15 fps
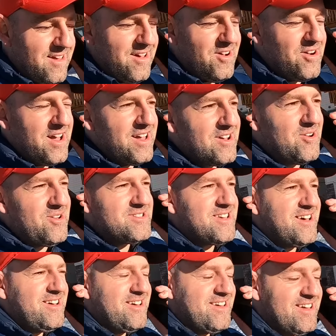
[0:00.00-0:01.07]
Oh, hey,
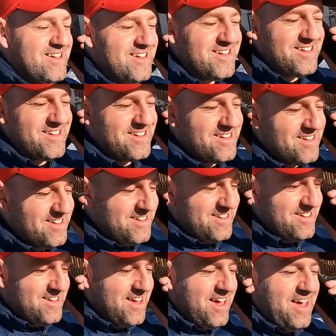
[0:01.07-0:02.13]
Golsa.
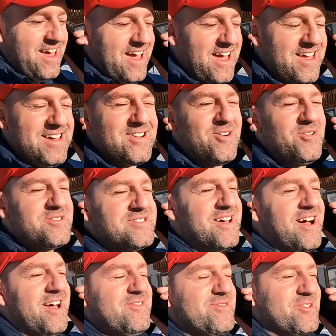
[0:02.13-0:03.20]
Hey, Golsa,
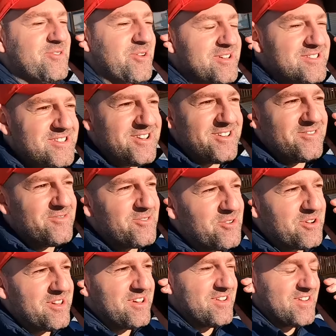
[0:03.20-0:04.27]
I have a question
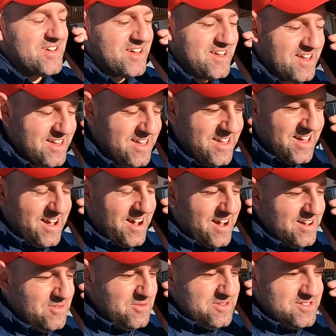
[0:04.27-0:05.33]
for you.
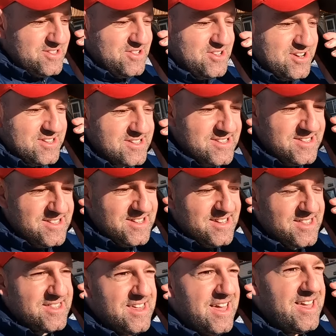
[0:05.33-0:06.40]
I was just
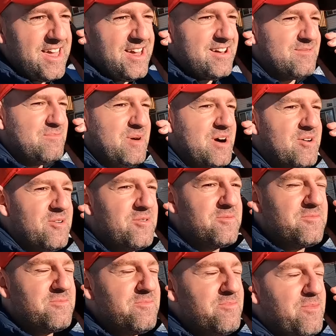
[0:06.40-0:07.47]
thinking about
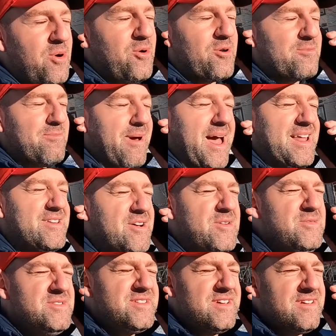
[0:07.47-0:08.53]

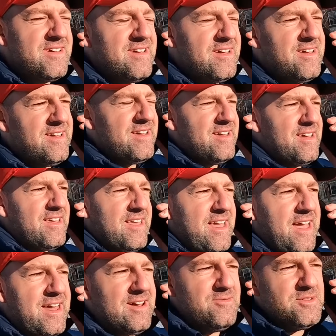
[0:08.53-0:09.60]
portmanteaus,
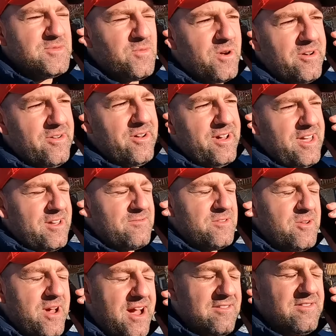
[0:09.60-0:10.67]
and I was wondering if
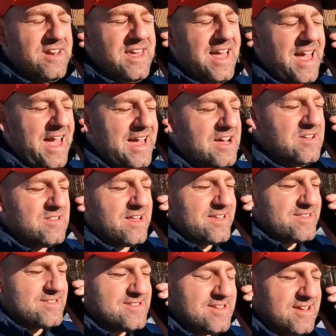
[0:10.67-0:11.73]
you have any
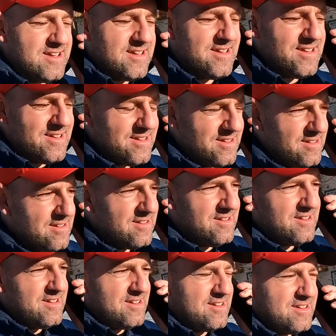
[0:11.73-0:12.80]
anklets.
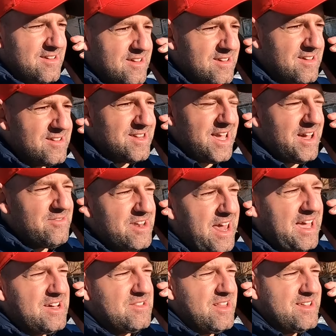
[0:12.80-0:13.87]
Do you have an
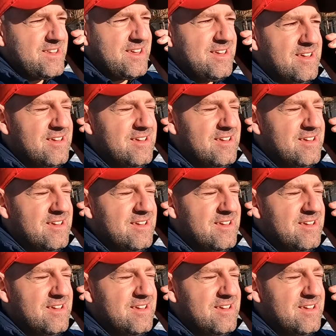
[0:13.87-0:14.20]
anklet?